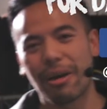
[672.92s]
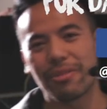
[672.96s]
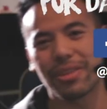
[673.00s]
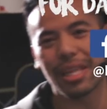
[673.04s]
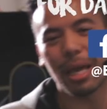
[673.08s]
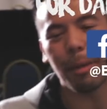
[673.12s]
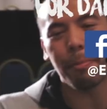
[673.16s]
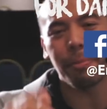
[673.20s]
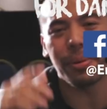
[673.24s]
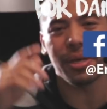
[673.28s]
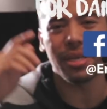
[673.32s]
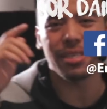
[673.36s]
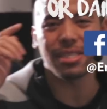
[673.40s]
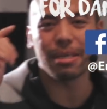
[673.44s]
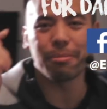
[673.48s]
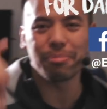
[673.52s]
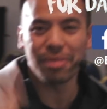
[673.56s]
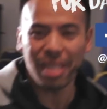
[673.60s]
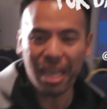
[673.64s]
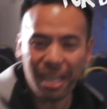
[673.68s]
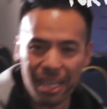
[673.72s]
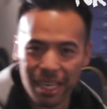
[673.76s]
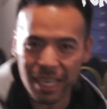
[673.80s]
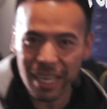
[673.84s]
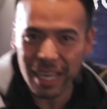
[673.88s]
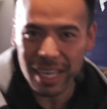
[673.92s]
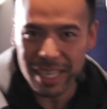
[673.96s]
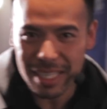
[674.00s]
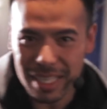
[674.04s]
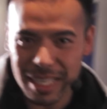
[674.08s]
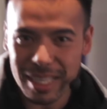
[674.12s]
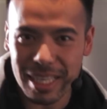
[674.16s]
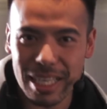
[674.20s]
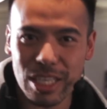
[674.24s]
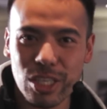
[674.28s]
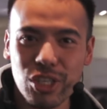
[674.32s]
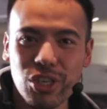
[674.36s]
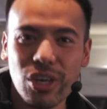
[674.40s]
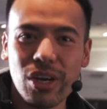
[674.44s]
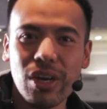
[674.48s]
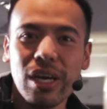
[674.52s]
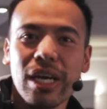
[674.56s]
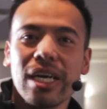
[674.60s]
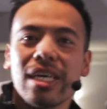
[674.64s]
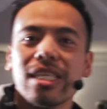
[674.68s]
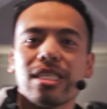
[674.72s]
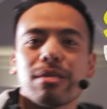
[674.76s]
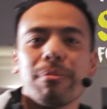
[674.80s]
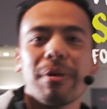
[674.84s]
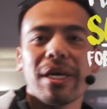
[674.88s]
out there, because I'm dedicated this year
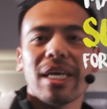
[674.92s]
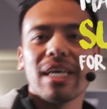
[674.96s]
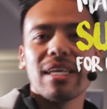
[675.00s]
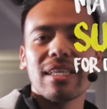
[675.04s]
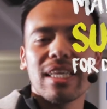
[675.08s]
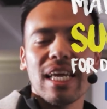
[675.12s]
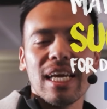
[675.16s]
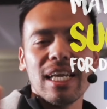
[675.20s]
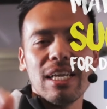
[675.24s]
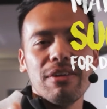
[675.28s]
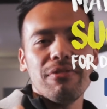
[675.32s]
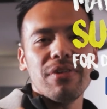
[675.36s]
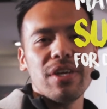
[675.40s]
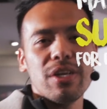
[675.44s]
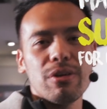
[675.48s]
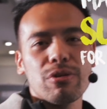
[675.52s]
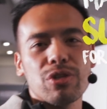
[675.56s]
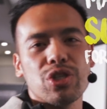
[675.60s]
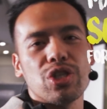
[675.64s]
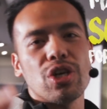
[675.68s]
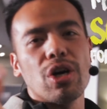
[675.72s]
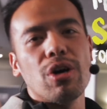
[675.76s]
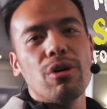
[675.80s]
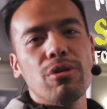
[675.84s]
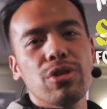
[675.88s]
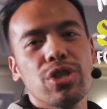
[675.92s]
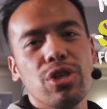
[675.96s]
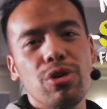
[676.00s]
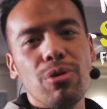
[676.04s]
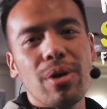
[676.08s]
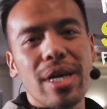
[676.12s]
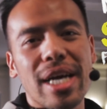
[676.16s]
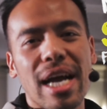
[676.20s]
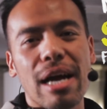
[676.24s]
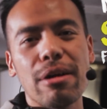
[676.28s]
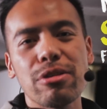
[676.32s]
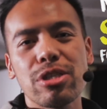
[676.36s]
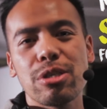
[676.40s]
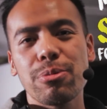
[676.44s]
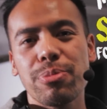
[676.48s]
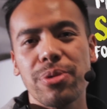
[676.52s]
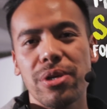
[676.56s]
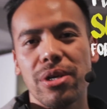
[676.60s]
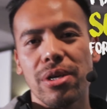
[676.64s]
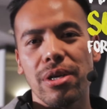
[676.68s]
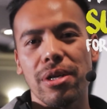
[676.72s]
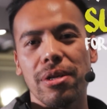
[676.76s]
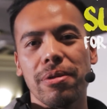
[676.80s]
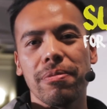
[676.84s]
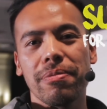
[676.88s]
to making daily videos to hold you
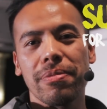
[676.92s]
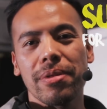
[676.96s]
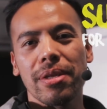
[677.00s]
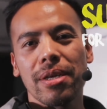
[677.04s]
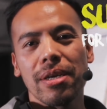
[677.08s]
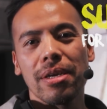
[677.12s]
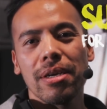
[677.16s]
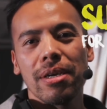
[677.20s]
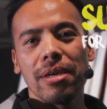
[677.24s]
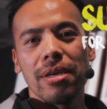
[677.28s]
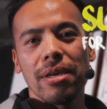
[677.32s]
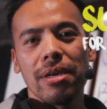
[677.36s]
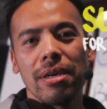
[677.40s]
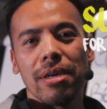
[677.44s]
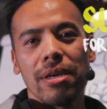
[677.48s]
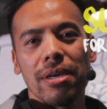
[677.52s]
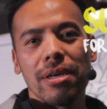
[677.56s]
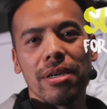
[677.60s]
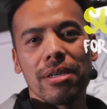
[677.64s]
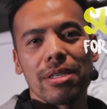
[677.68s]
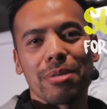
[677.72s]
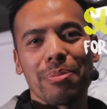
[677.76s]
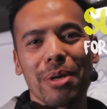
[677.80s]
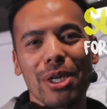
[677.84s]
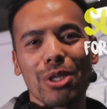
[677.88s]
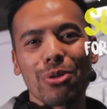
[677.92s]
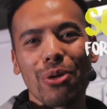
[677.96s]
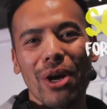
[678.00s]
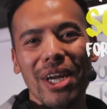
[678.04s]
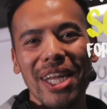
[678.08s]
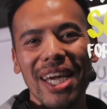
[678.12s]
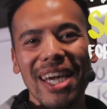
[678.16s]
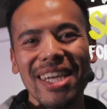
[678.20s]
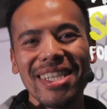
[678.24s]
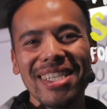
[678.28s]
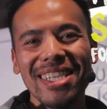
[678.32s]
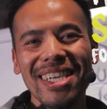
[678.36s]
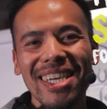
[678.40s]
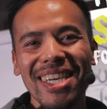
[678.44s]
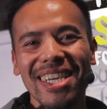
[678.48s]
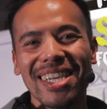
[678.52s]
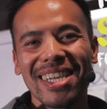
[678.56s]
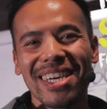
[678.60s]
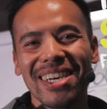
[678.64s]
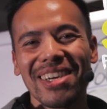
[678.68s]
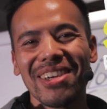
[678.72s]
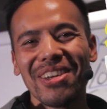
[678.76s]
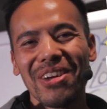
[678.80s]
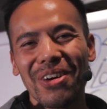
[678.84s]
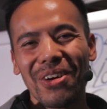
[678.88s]
accountable to make
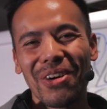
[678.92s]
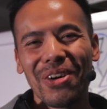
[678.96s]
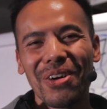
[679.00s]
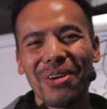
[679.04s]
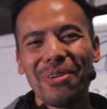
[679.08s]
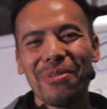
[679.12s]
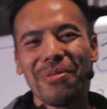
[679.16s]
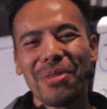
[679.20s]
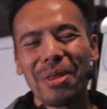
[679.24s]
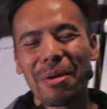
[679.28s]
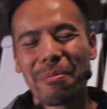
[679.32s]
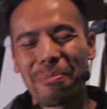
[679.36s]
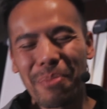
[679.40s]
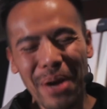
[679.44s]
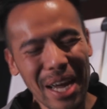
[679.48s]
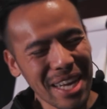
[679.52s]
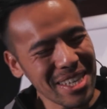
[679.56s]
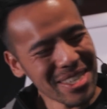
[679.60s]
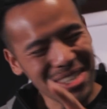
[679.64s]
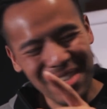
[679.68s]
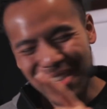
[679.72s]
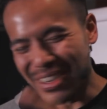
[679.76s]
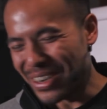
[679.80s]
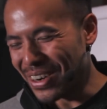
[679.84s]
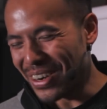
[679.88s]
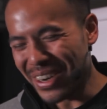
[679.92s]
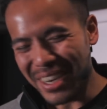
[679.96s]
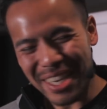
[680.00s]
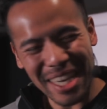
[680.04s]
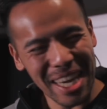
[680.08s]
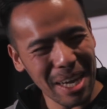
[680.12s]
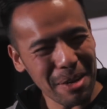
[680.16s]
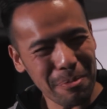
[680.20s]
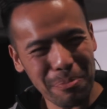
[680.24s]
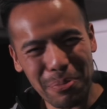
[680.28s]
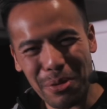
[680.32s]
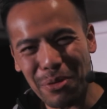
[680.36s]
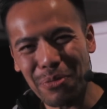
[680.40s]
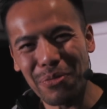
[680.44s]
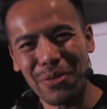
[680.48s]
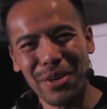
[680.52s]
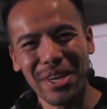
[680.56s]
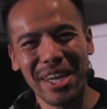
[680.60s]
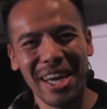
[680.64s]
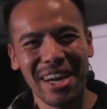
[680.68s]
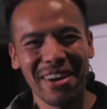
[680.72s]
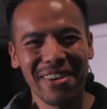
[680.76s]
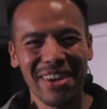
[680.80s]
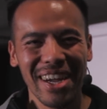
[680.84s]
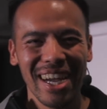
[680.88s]
2018 your best year yet. But for
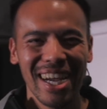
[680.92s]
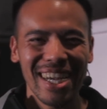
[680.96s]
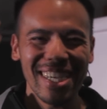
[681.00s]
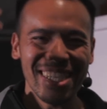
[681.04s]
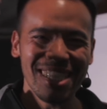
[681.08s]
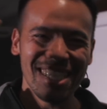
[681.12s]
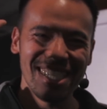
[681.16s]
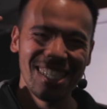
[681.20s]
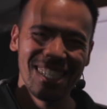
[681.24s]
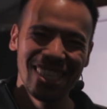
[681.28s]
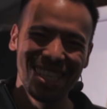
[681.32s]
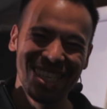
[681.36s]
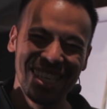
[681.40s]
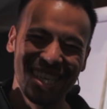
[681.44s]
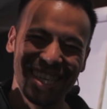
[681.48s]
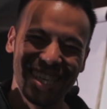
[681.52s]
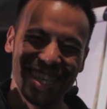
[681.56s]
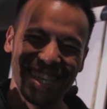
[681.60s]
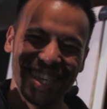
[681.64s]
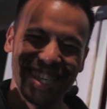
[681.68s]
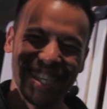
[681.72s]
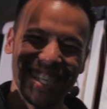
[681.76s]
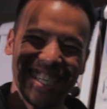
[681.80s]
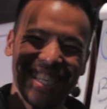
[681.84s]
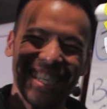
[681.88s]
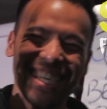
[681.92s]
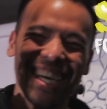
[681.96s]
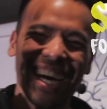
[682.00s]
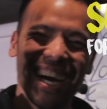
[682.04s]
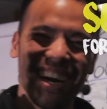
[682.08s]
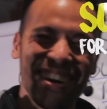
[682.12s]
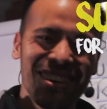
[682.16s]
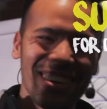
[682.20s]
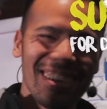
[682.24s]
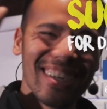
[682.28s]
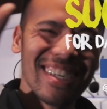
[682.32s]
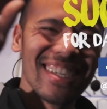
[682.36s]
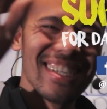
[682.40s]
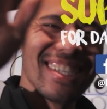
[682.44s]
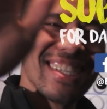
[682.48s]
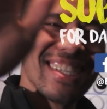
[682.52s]
now, guys, ciao.